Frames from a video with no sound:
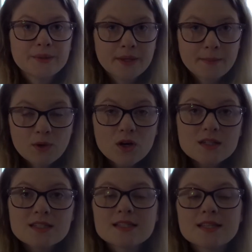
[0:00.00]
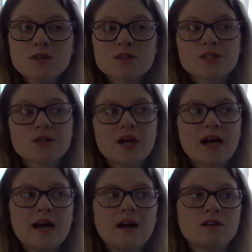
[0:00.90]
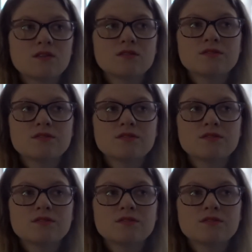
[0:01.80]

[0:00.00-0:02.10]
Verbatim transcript: Korea box. They also have